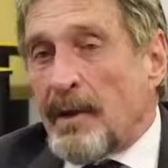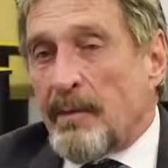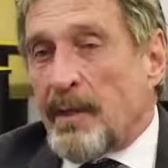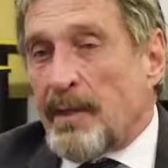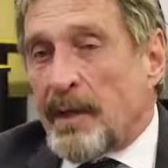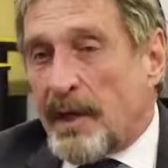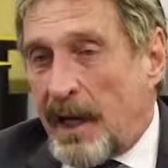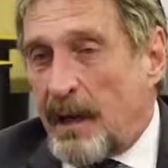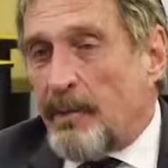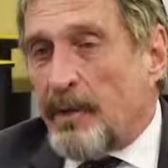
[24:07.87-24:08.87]
but to
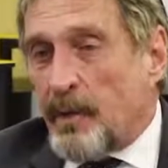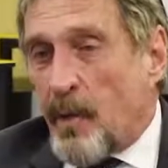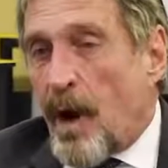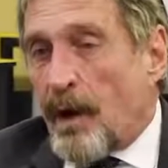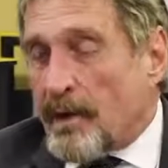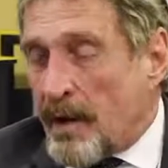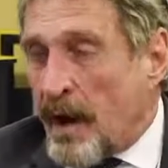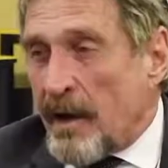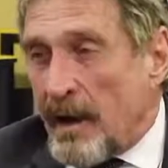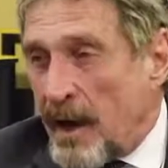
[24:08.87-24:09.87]
keep the wallet
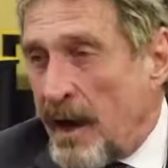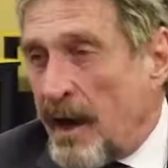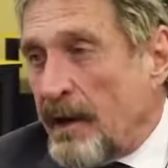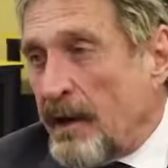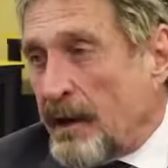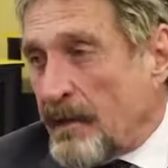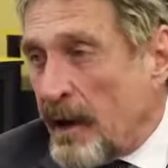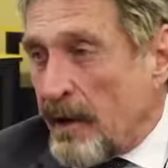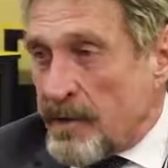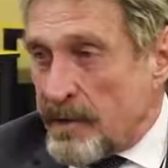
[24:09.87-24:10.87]
on any
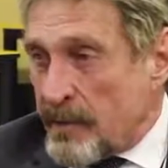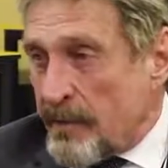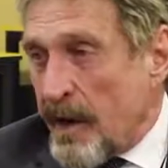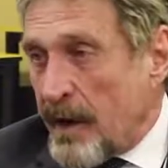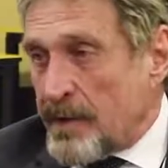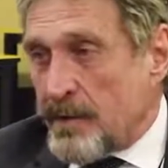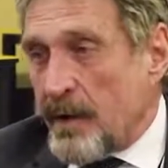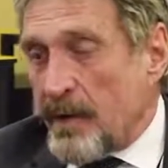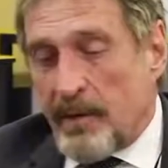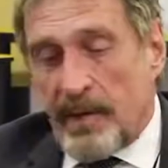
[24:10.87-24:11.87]
intelligent device,
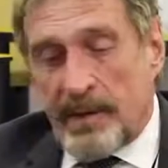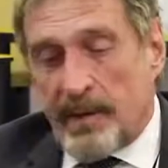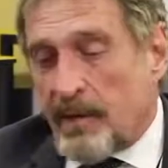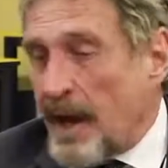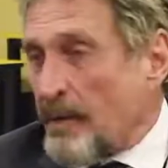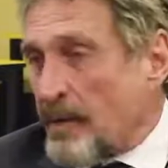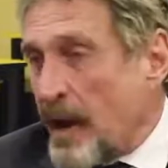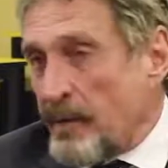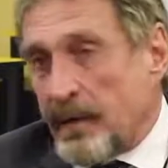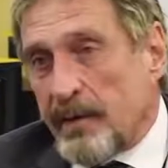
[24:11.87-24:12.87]
whether it's your
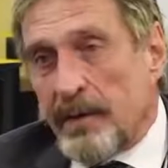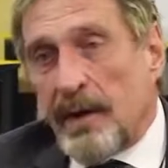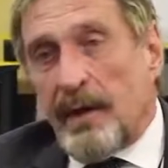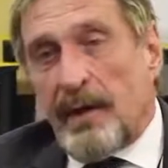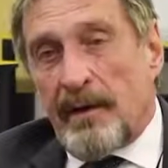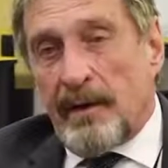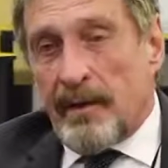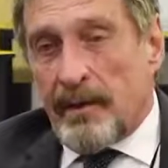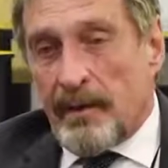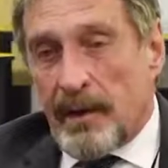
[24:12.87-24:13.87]
laptop, your
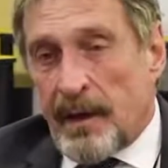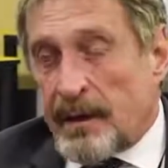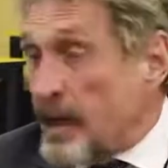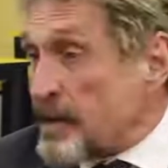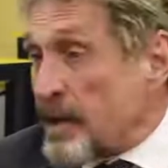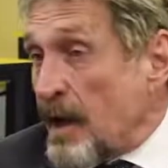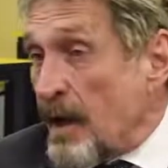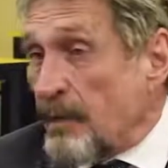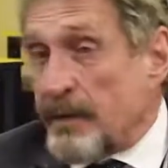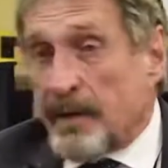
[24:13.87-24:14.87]

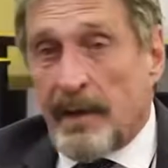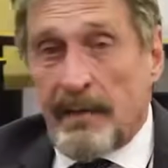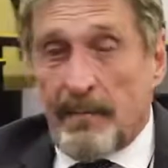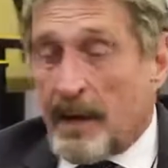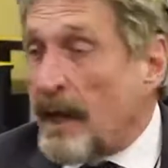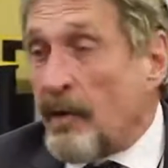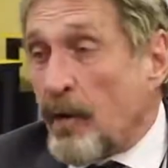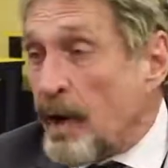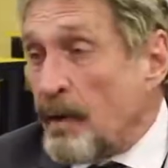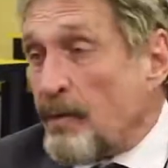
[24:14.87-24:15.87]
desktop,
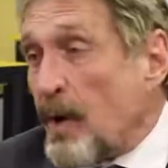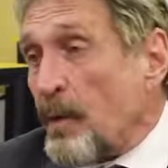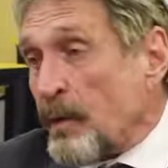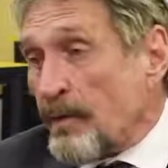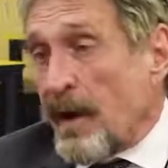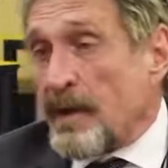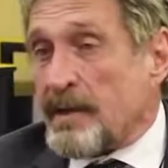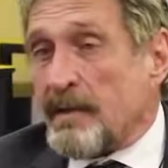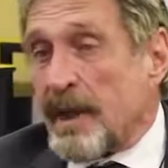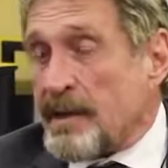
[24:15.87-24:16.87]
or any mobile
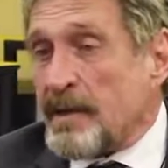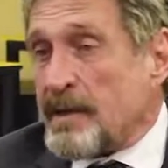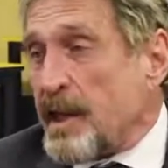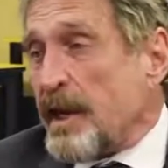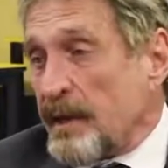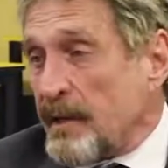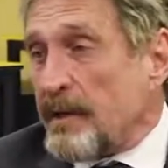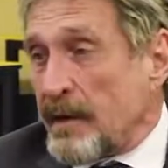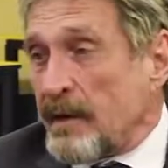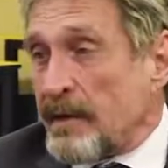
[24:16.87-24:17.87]
device, that's insane.
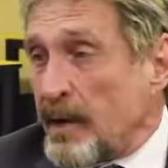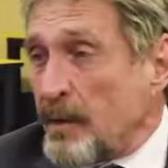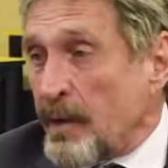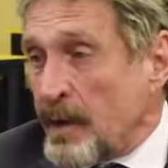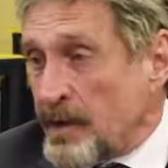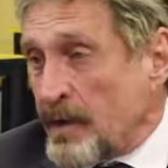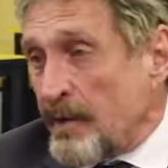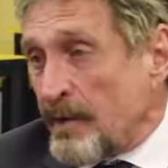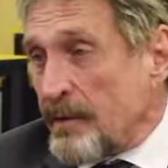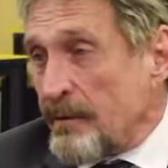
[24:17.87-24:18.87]
It will get
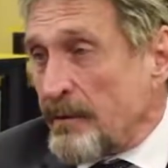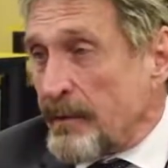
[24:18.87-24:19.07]
stolen.